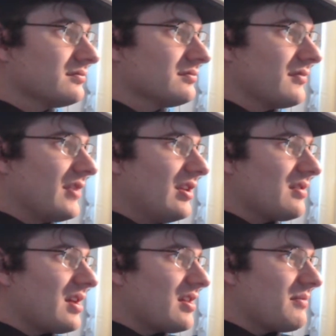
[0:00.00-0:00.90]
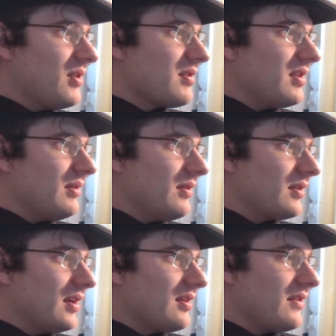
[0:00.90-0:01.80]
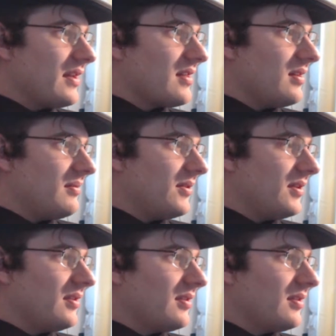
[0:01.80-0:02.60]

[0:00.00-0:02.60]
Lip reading: It looks like it's mostly working, so that's something.